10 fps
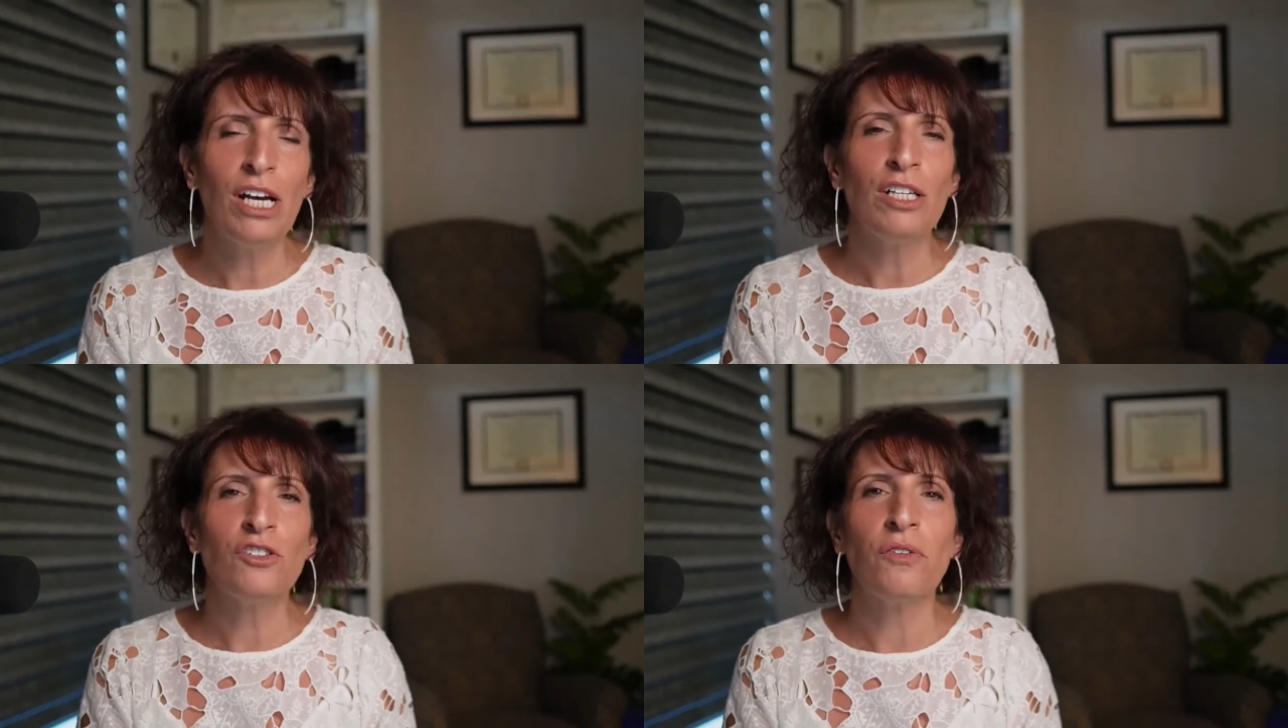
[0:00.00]

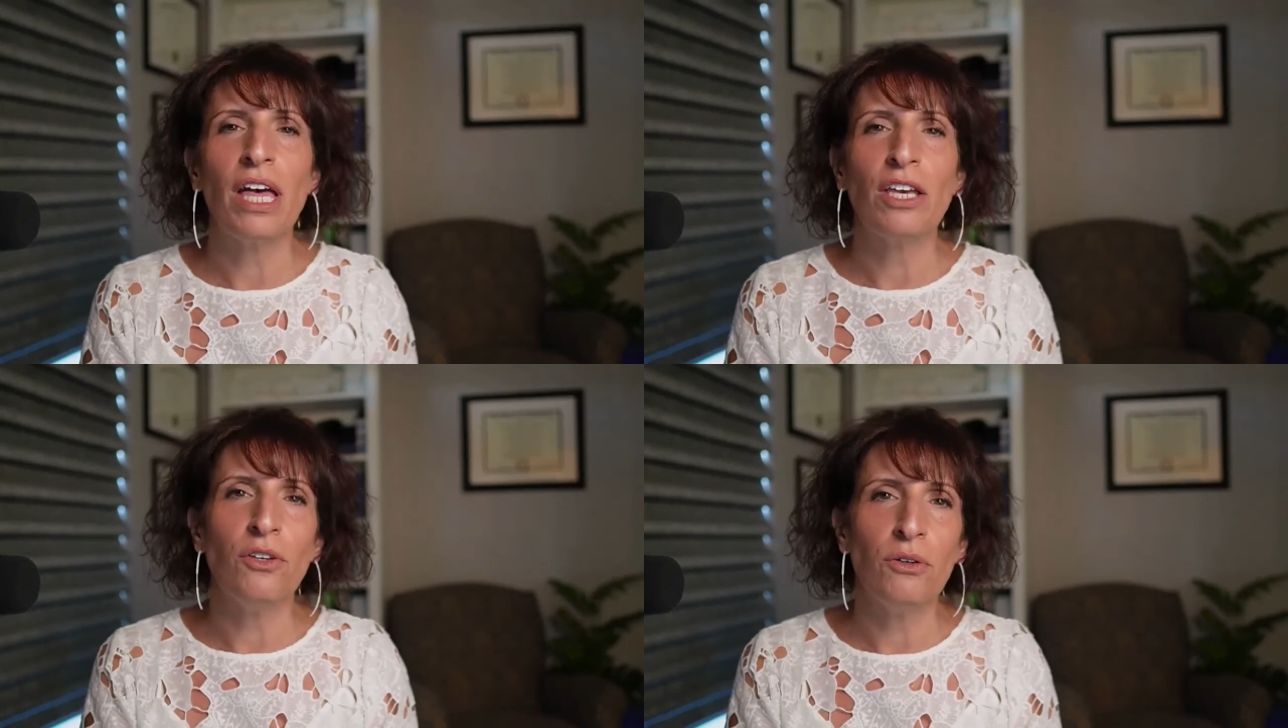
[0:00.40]
so
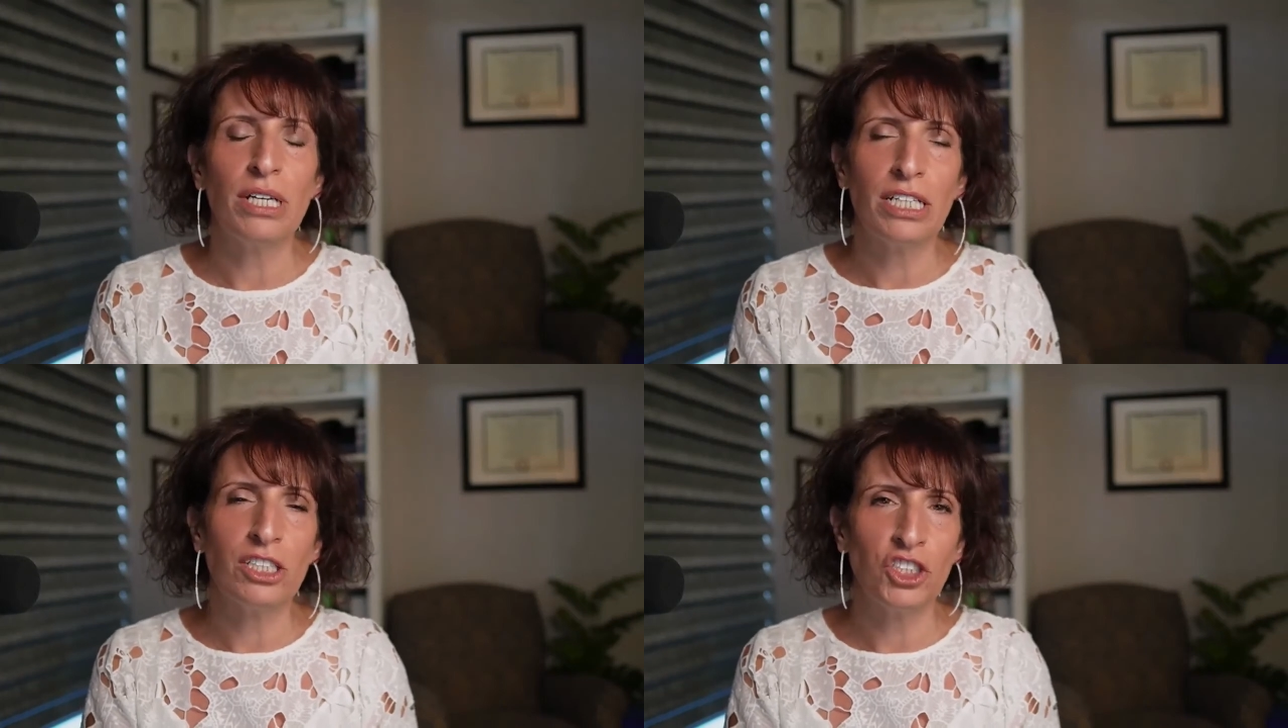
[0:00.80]
that you
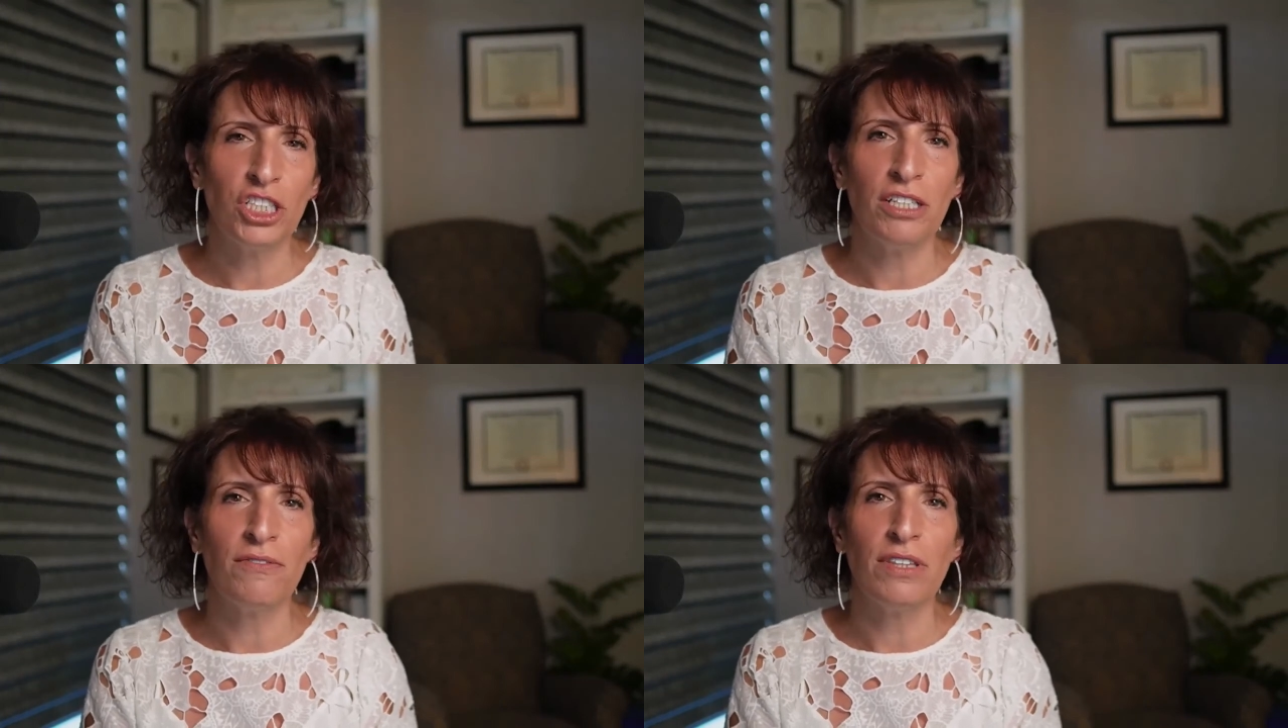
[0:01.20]
can
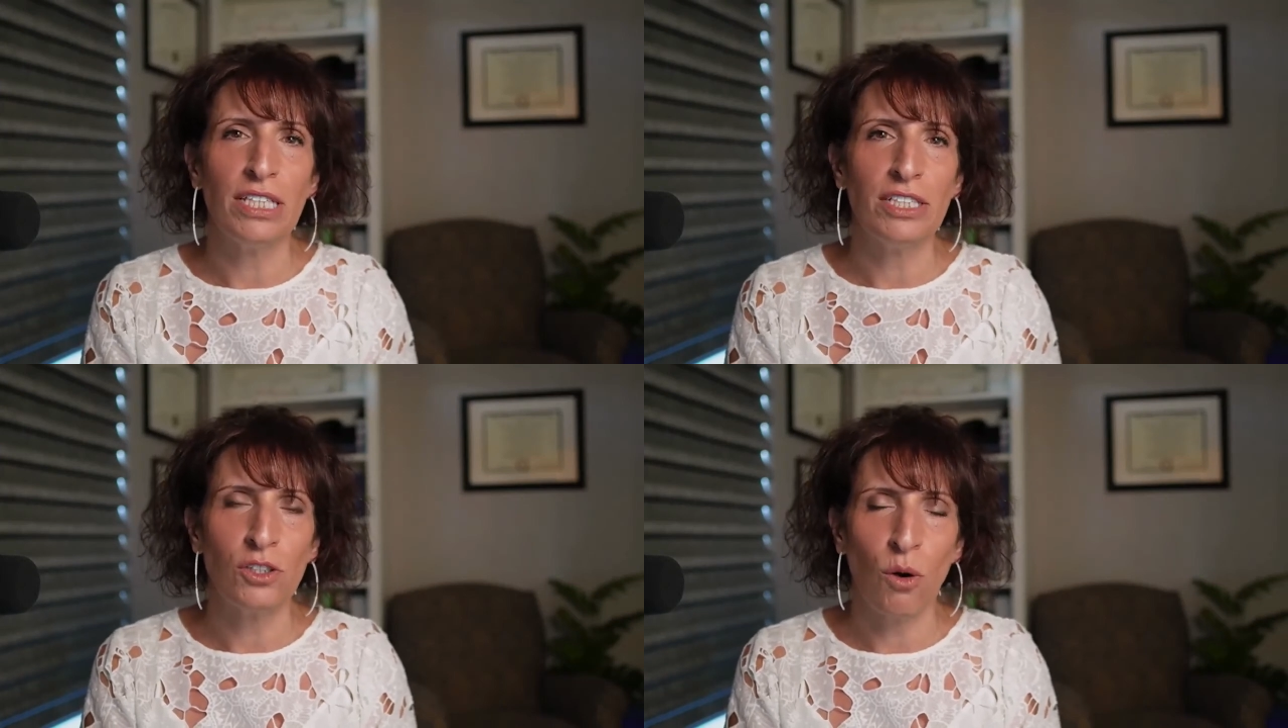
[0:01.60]
achieve
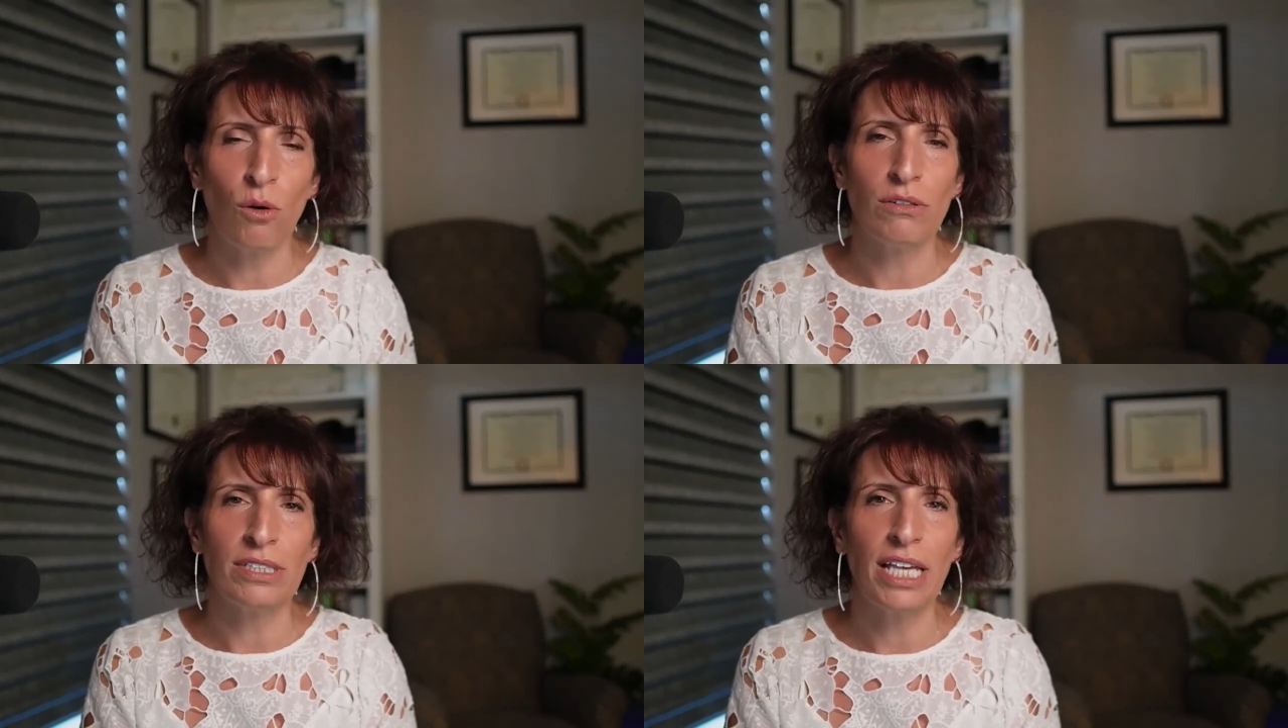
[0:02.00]
these
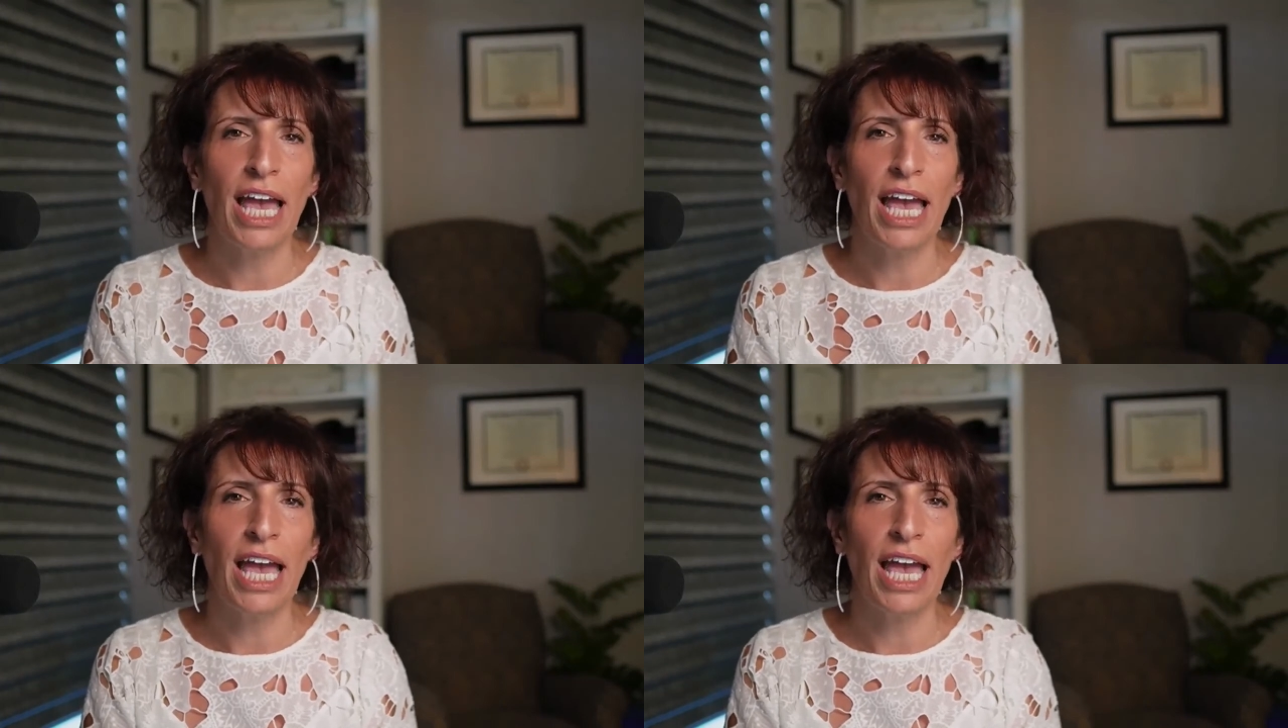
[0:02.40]
goals